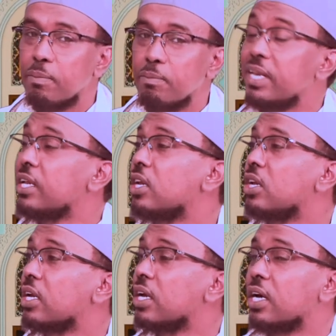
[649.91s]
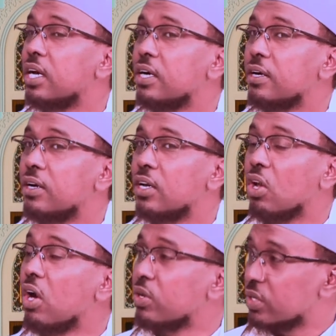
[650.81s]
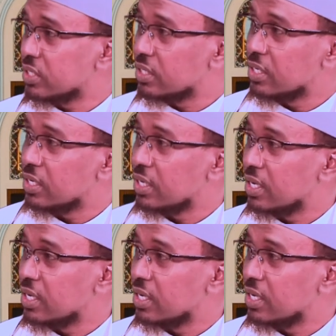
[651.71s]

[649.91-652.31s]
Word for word: many uh, lawyers,